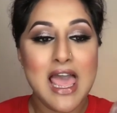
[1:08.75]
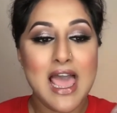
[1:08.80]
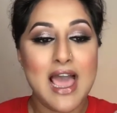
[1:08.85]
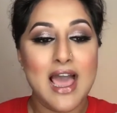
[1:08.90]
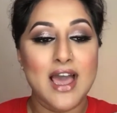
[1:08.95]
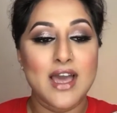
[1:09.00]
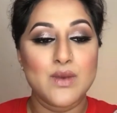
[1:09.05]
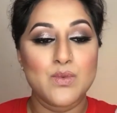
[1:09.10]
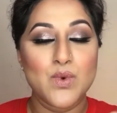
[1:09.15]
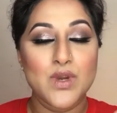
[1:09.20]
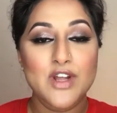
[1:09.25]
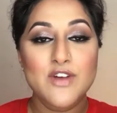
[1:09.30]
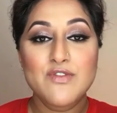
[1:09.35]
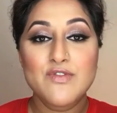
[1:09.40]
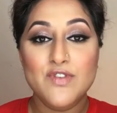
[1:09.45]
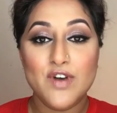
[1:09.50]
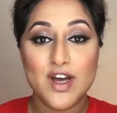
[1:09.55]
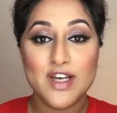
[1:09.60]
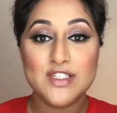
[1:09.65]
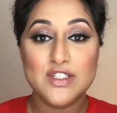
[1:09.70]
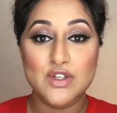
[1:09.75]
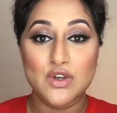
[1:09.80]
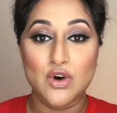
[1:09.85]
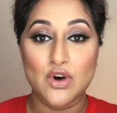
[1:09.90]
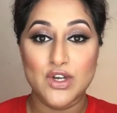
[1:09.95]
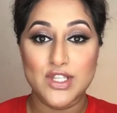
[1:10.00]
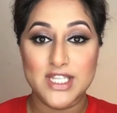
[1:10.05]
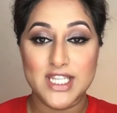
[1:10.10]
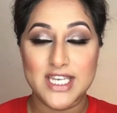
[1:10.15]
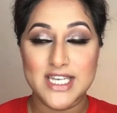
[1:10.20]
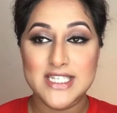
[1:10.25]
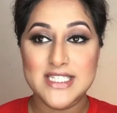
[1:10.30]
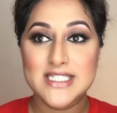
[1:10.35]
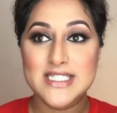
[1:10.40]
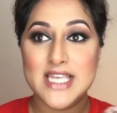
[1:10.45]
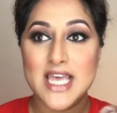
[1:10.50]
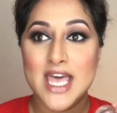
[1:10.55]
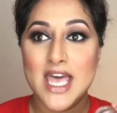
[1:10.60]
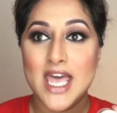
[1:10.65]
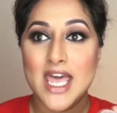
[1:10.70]
And when I first got this,
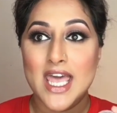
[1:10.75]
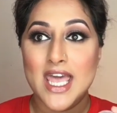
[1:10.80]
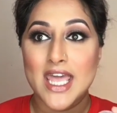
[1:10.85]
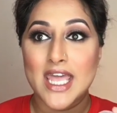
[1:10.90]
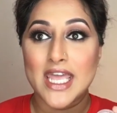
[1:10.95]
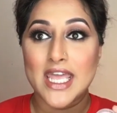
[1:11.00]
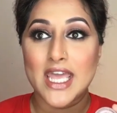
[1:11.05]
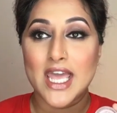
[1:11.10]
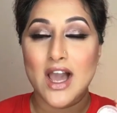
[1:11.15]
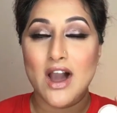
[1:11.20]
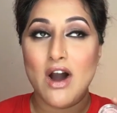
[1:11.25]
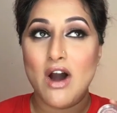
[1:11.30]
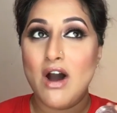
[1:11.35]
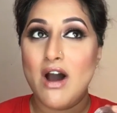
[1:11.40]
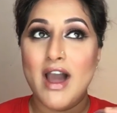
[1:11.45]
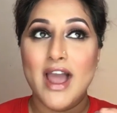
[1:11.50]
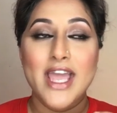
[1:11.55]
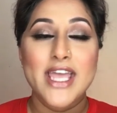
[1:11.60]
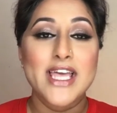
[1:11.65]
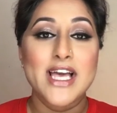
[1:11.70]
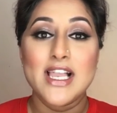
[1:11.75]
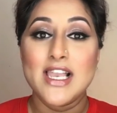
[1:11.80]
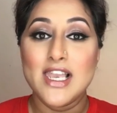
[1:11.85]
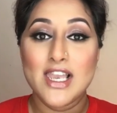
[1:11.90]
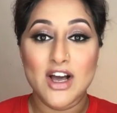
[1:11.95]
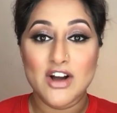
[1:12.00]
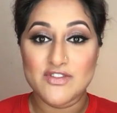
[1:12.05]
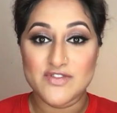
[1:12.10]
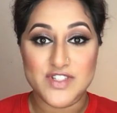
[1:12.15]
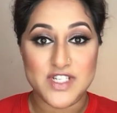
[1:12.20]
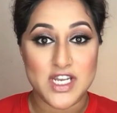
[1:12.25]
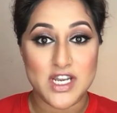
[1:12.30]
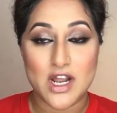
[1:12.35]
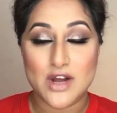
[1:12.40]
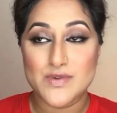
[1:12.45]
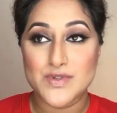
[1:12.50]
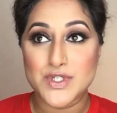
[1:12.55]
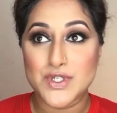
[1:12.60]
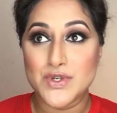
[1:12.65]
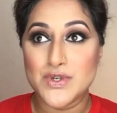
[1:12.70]
I loved it and I
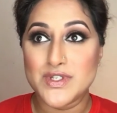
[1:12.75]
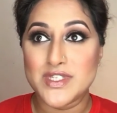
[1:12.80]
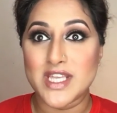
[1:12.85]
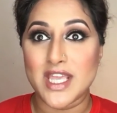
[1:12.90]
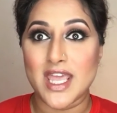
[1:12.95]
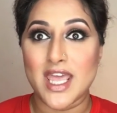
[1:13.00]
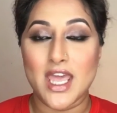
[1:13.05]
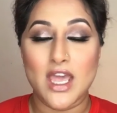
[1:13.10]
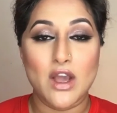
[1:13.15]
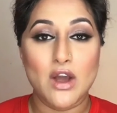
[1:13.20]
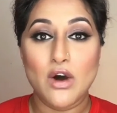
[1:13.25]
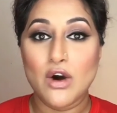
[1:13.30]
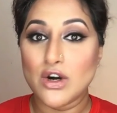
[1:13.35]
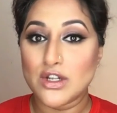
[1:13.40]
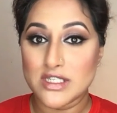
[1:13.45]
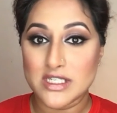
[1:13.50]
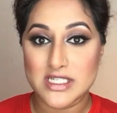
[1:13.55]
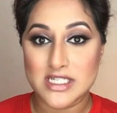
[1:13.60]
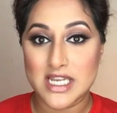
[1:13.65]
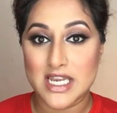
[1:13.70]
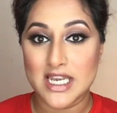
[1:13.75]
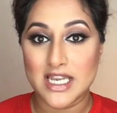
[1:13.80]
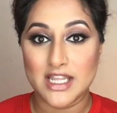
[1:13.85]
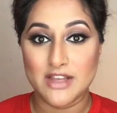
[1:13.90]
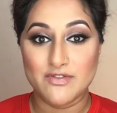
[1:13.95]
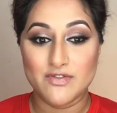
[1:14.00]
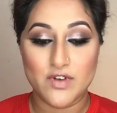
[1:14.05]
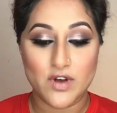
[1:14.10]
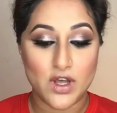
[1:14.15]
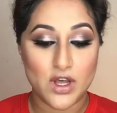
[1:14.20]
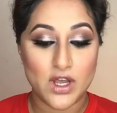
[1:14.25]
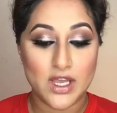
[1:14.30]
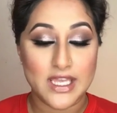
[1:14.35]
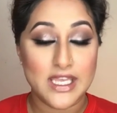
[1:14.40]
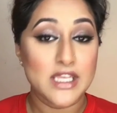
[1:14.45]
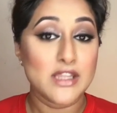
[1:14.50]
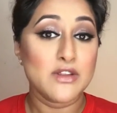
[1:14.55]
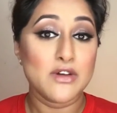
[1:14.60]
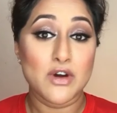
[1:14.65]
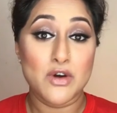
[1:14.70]
was using it constantly for
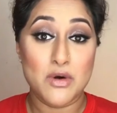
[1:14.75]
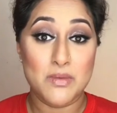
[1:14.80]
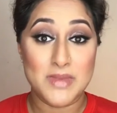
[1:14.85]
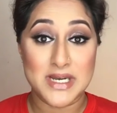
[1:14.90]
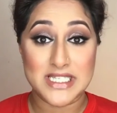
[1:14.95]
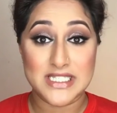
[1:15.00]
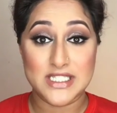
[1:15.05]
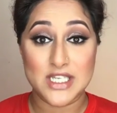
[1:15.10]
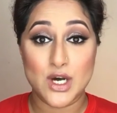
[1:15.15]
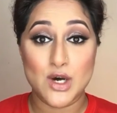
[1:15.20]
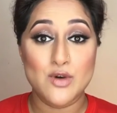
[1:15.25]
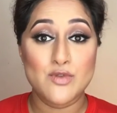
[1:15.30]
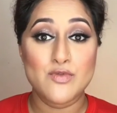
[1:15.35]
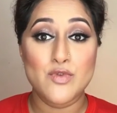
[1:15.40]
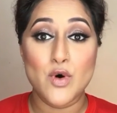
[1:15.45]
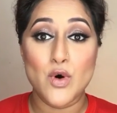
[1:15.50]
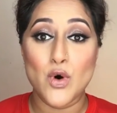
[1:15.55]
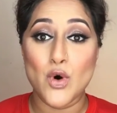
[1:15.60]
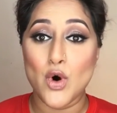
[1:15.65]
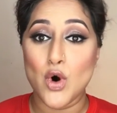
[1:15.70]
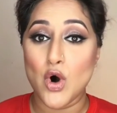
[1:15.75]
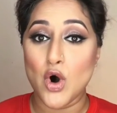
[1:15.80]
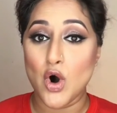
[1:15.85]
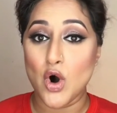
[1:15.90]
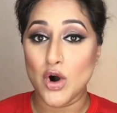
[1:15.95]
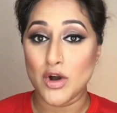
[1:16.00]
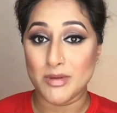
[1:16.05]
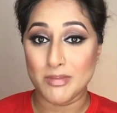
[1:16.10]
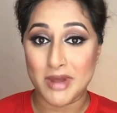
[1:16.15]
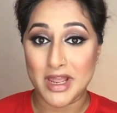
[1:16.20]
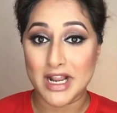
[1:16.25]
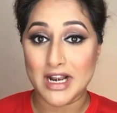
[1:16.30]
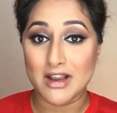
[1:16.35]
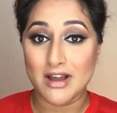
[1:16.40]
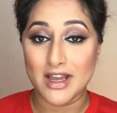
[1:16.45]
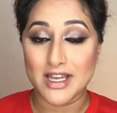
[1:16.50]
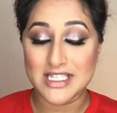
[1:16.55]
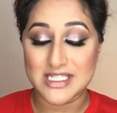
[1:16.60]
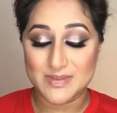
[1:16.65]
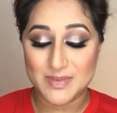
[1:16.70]
either on myself or on my
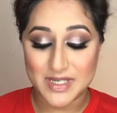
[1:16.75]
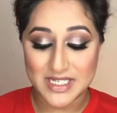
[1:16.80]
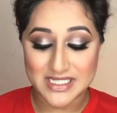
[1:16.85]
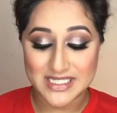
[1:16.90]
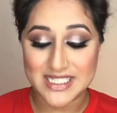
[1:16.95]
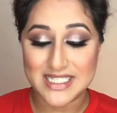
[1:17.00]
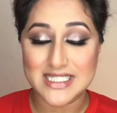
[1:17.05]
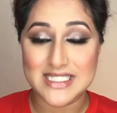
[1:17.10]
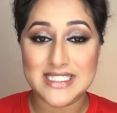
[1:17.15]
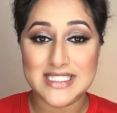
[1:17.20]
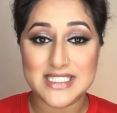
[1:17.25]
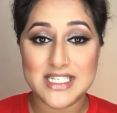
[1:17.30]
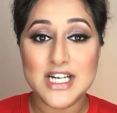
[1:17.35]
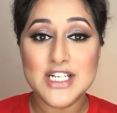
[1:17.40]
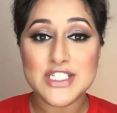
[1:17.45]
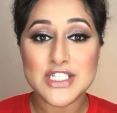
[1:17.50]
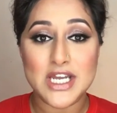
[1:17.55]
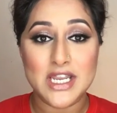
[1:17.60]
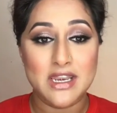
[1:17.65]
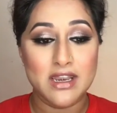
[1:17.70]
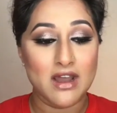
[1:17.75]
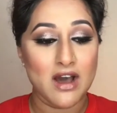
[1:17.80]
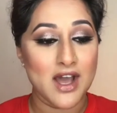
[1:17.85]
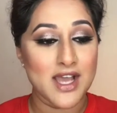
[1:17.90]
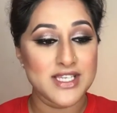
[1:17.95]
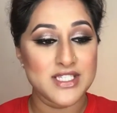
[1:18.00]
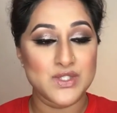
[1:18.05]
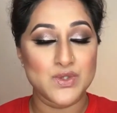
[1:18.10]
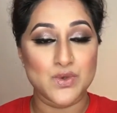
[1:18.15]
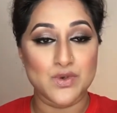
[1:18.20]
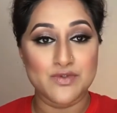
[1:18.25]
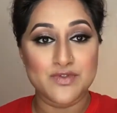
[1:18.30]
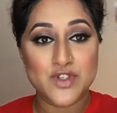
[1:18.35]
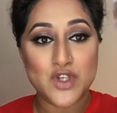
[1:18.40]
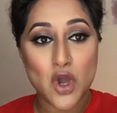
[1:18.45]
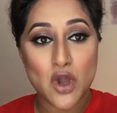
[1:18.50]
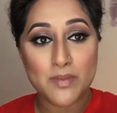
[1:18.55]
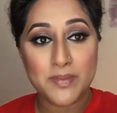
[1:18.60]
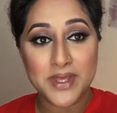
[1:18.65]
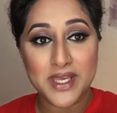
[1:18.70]
clients because it is such a nice sort of
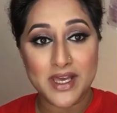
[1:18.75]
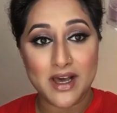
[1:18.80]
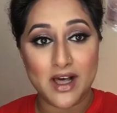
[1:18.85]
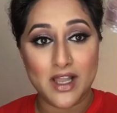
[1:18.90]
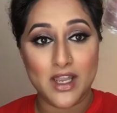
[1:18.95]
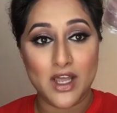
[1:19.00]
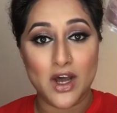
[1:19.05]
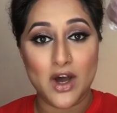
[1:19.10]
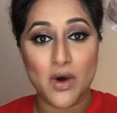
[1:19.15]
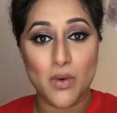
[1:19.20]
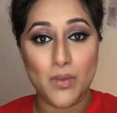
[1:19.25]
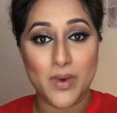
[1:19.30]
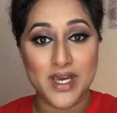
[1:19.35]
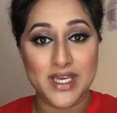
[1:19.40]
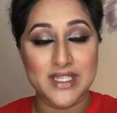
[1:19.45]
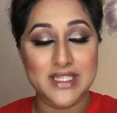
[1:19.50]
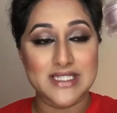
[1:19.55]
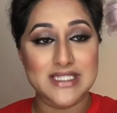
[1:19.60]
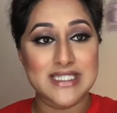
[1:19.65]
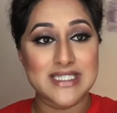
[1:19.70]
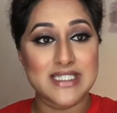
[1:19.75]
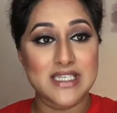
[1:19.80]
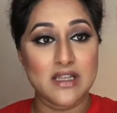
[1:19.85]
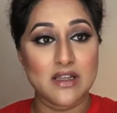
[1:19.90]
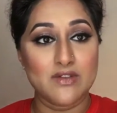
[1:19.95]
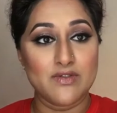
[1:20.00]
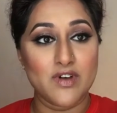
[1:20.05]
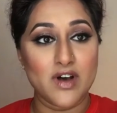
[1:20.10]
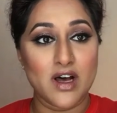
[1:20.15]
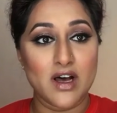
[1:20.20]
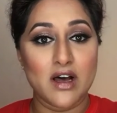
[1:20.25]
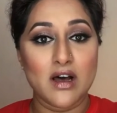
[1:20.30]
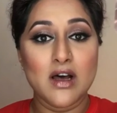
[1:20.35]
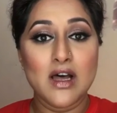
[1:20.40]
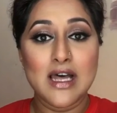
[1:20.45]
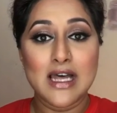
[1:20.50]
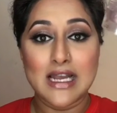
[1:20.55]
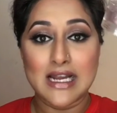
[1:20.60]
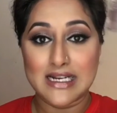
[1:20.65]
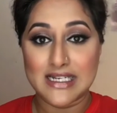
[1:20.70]
taupey colour with silver
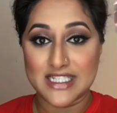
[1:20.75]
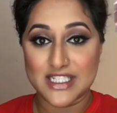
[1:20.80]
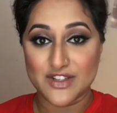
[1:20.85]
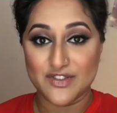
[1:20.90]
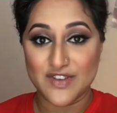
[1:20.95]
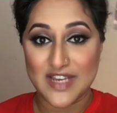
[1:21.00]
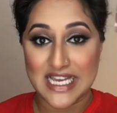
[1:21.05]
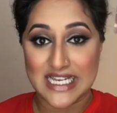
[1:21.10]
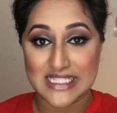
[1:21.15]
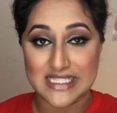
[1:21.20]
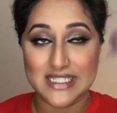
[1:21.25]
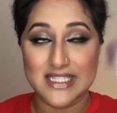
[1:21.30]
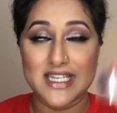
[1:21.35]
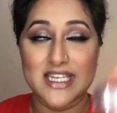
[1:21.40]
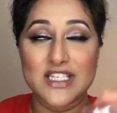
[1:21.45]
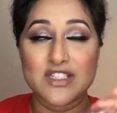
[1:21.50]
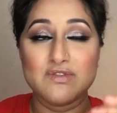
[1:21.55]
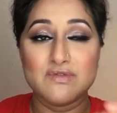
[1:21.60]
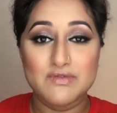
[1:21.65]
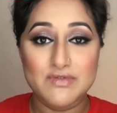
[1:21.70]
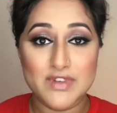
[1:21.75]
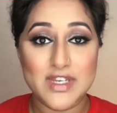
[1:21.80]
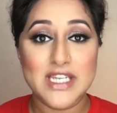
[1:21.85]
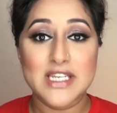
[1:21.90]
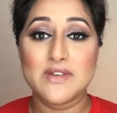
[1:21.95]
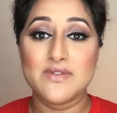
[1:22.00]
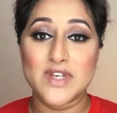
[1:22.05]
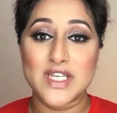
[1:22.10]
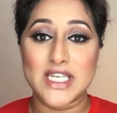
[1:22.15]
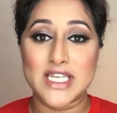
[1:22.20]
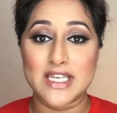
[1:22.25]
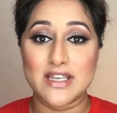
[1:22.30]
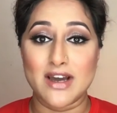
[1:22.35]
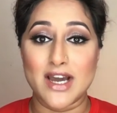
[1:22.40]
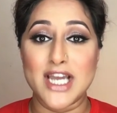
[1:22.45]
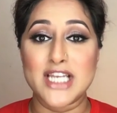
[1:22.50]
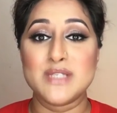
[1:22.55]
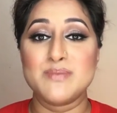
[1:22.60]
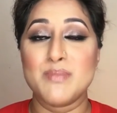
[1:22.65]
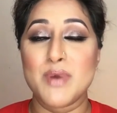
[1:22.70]
glitter flecks in it. It's really, really
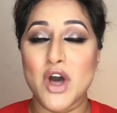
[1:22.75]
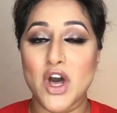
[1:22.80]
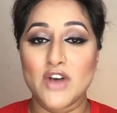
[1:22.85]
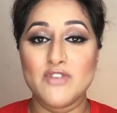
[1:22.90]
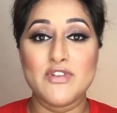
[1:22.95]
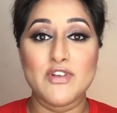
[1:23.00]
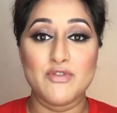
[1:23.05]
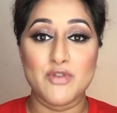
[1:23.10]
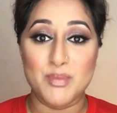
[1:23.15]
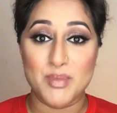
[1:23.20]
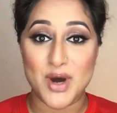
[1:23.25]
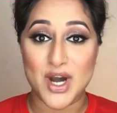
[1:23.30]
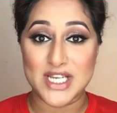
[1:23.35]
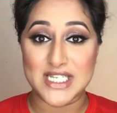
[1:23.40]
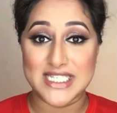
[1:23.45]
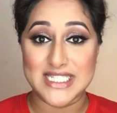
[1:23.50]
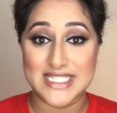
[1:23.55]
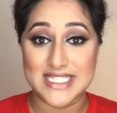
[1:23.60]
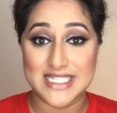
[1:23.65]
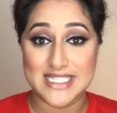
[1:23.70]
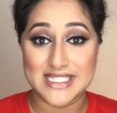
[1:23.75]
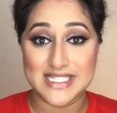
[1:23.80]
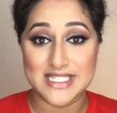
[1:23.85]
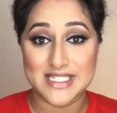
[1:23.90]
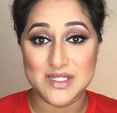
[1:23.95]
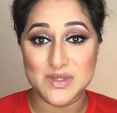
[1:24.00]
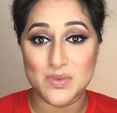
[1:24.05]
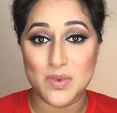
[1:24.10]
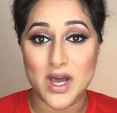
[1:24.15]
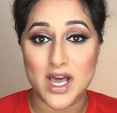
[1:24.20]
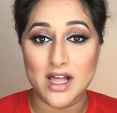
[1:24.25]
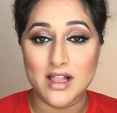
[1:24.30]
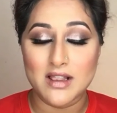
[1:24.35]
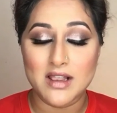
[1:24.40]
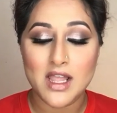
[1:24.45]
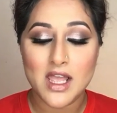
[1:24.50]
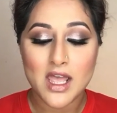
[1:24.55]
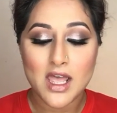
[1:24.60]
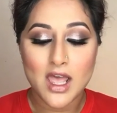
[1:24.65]
nice, perfect for party season as well.